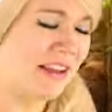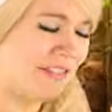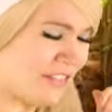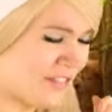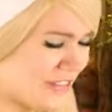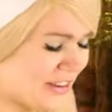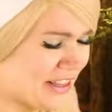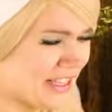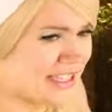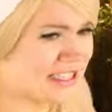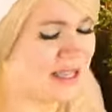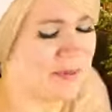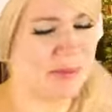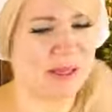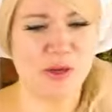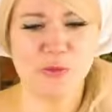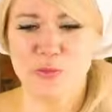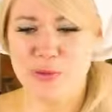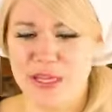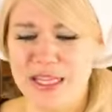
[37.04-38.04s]
have a feeling
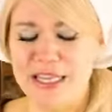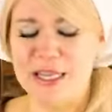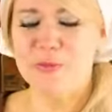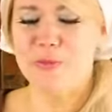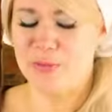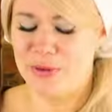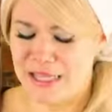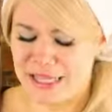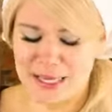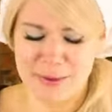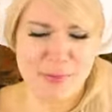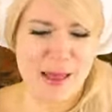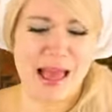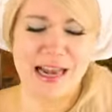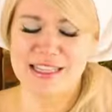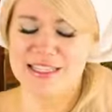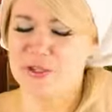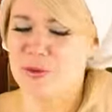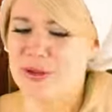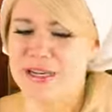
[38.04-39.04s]
something really, really bad
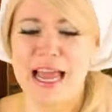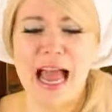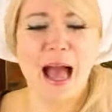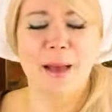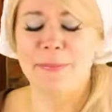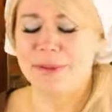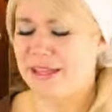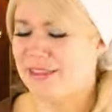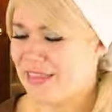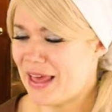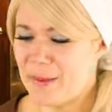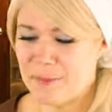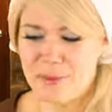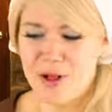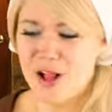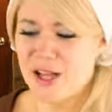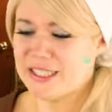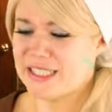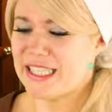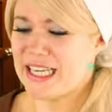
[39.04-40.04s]
is going to happen at that
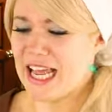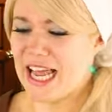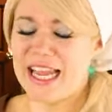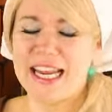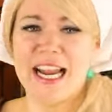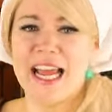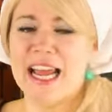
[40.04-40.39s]
ball tonight.